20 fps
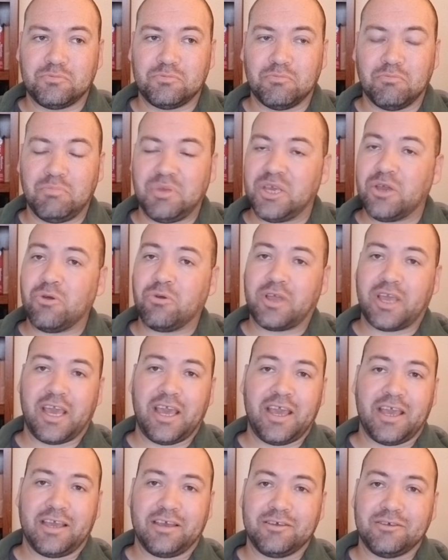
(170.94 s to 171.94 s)
be
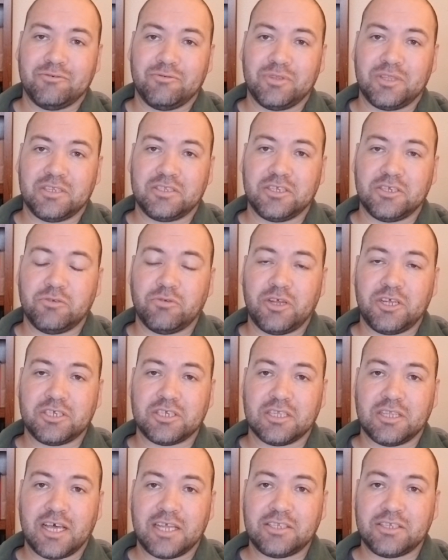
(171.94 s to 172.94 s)
okay with the
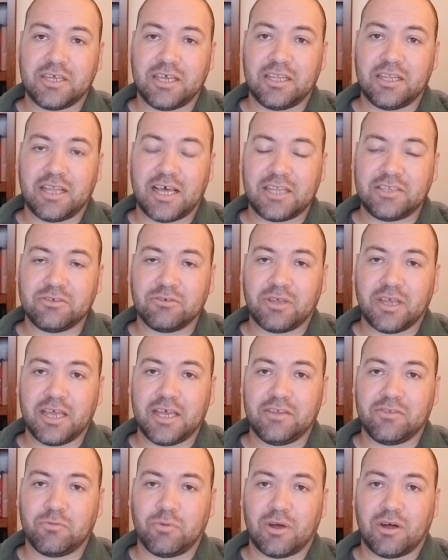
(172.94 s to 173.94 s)
situation, and that's okay
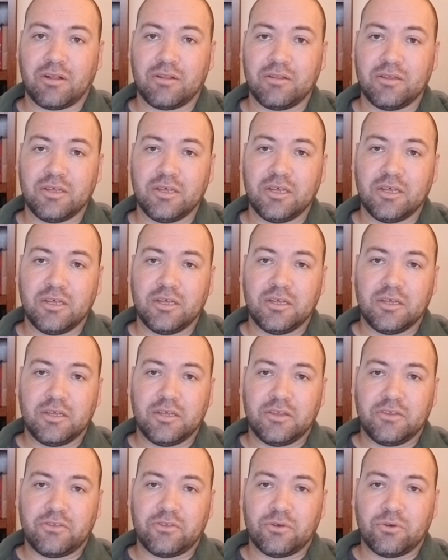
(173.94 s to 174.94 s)
as well.
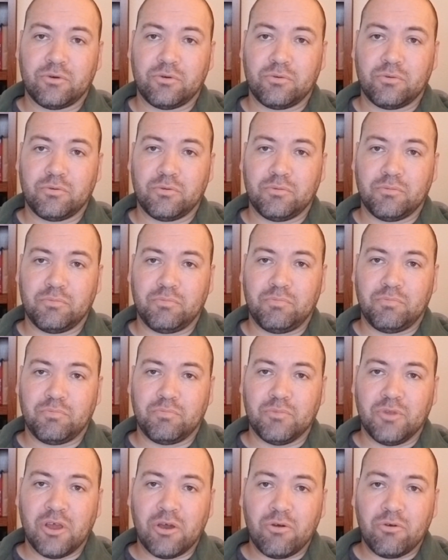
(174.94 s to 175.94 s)
So
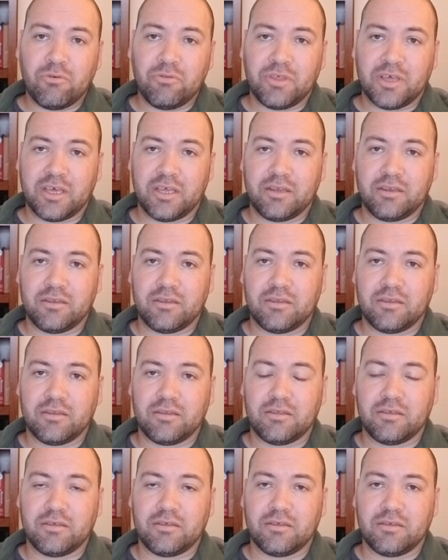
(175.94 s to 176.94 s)
know that
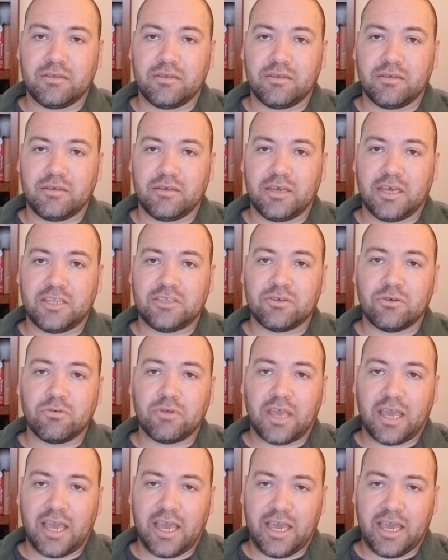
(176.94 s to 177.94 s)
it's
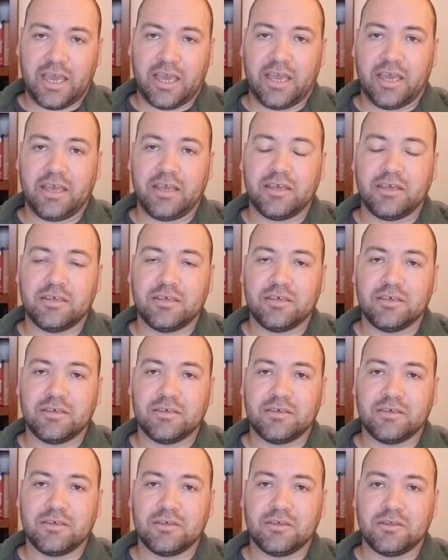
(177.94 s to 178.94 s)
okay
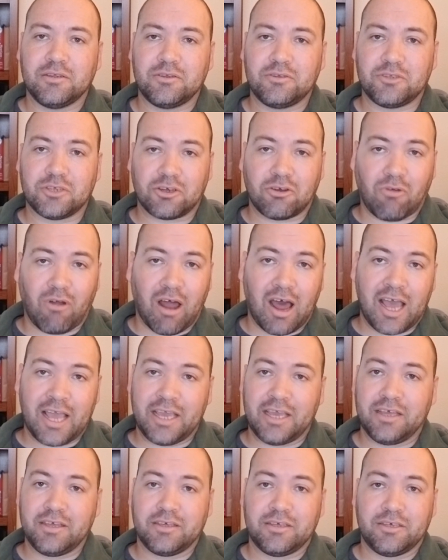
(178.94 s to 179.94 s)
to cry.
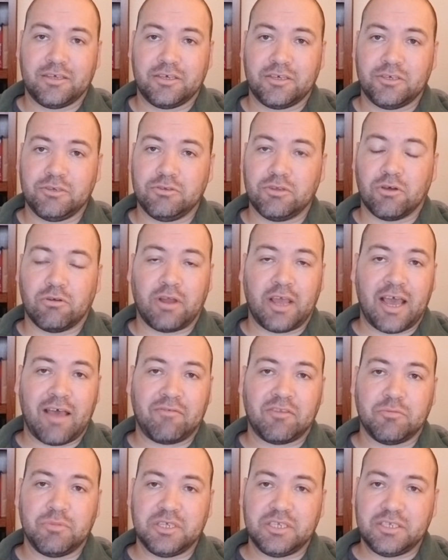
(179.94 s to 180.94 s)
You don't have
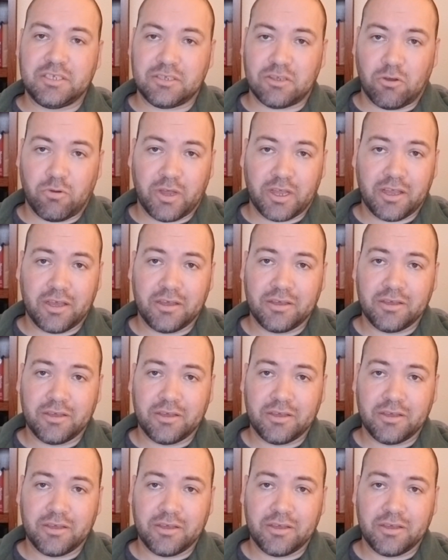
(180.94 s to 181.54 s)
to be stoic.